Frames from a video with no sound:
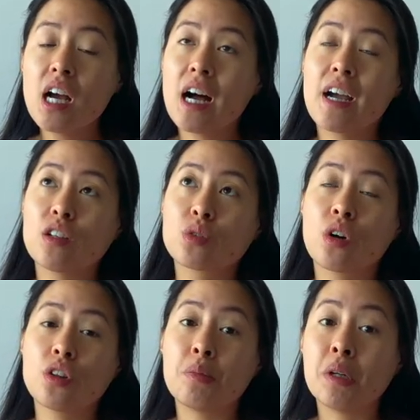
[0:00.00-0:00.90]
I also
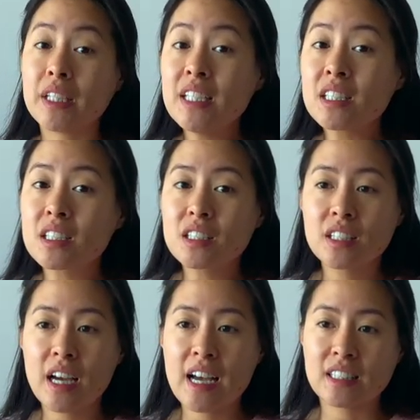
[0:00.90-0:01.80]
called the police
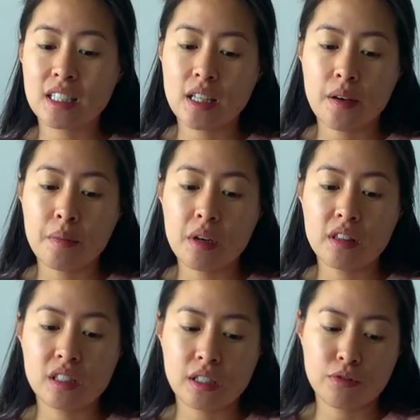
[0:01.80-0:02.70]
to ask them
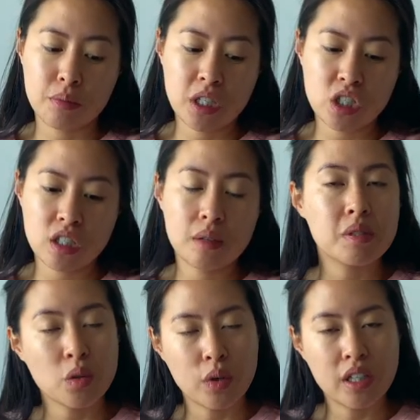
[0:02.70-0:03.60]
this information. I'm
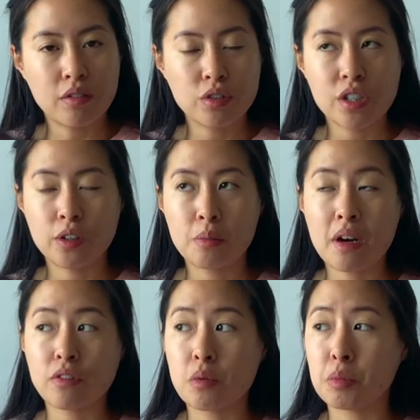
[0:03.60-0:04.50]
still waiting to hear
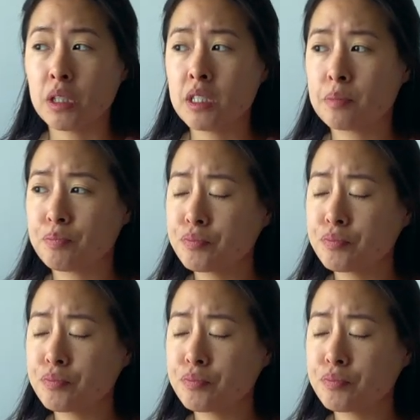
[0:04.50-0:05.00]
back from the police.